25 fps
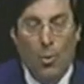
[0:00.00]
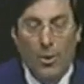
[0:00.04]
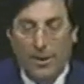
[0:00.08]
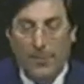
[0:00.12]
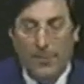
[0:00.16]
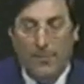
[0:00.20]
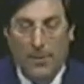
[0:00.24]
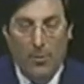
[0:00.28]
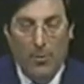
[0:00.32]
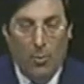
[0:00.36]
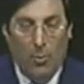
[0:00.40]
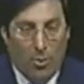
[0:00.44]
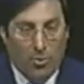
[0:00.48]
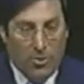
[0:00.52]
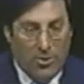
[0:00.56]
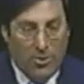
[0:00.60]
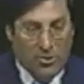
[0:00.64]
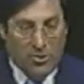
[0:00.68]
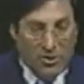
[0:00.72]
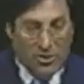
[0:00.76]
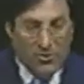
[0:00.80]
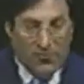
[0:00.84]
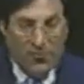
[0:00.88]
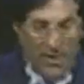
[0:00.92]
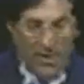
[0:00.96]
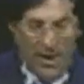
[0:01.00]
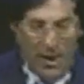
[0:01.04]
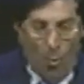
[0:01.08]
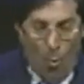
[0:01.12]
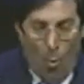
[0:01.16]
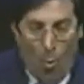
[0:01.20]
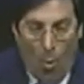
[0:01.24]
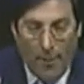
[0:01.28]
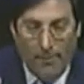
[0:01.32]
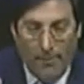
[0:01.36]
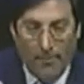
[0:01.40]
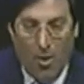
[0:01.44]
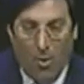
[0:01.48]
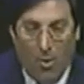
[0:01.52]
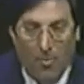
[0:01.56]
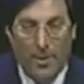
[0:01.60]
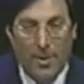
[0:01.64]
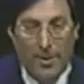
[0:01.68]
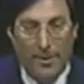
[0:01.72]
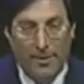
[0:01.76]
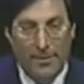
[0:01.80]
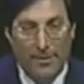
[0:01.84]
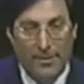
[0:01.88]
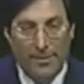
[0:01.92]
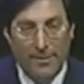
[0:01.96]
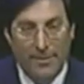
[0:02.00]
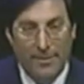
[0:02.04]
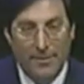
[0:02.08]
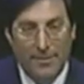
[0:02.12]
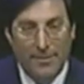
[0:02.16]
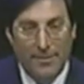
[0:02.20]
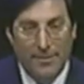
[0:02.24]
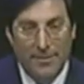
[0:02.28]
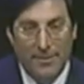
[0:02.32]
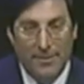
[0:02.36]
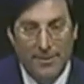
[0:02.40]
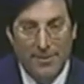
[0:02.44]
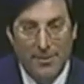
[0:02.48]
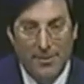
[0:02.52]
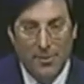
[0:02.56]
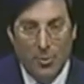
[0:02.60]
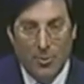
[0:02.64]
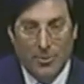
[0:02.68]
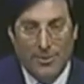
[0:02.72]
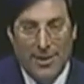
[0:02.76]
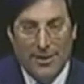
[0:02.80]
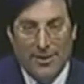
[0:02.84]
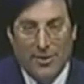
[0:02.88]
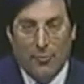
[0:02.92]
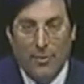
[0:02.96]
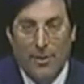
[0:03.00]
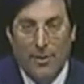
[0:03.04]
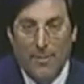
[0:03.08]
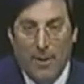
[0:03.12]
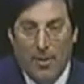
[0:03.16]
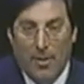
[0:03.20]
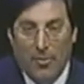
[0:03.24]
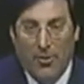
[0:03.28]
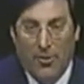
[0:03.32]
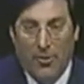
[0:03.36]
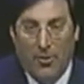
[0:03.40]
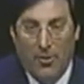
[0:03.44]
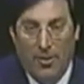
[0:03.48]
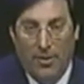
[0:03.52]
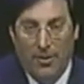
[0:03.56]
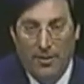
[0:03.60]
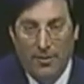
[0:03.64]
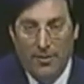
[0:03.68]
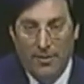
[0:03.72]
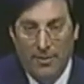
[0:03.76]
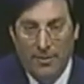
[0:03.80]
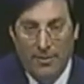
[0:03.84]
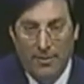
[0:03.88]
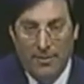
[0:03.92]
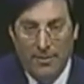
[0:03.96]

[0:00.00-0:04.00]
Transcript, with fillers: Wouldn't it be worth it just for that one moment with that three-month-old?